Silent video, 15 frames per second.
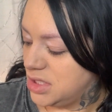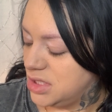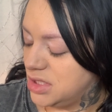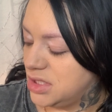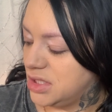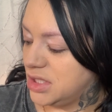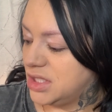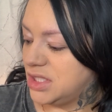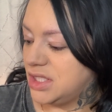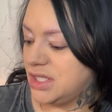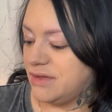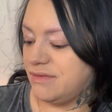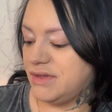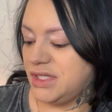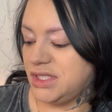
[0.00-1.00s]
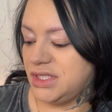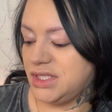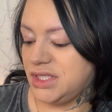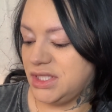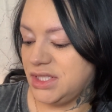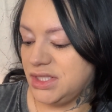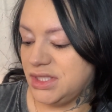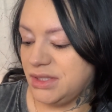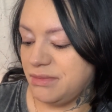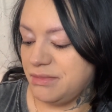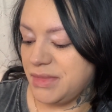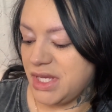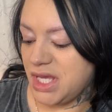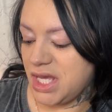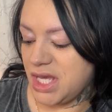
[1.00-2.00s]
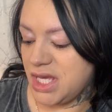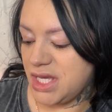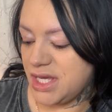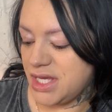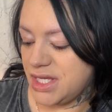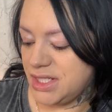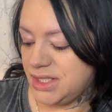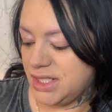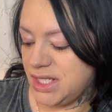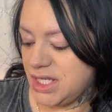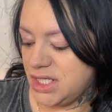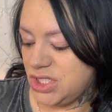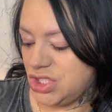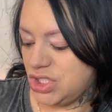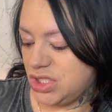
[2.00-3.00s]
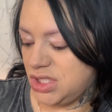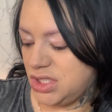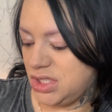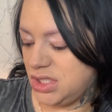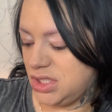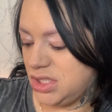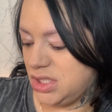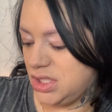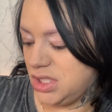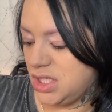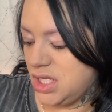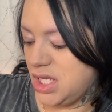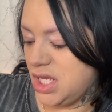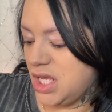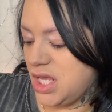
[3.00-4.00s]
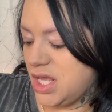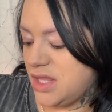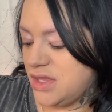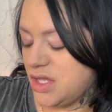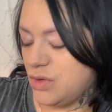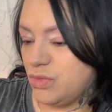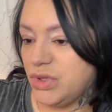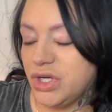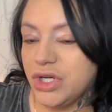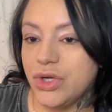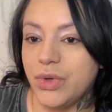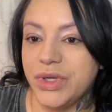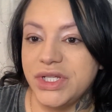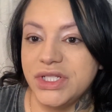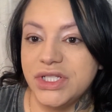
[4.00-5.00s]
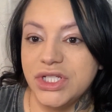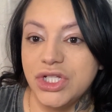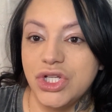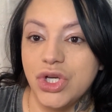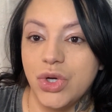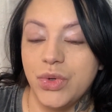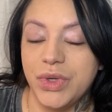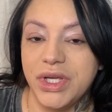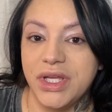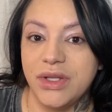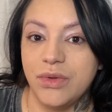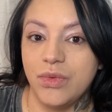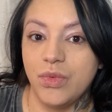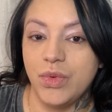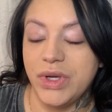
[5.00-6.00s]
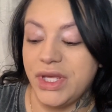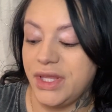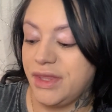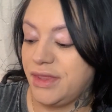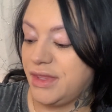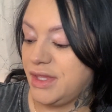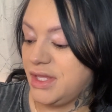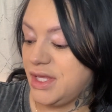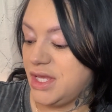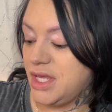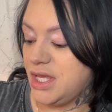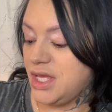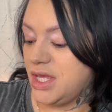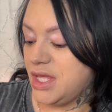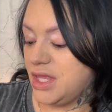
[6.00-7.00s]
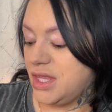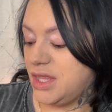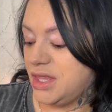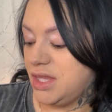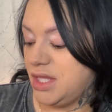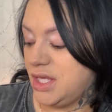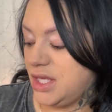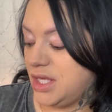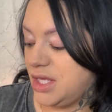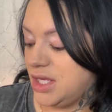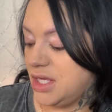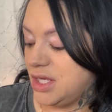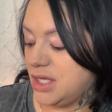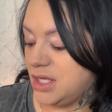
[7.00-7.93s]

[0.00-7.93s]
to give it some attention. And then we're going to go in with the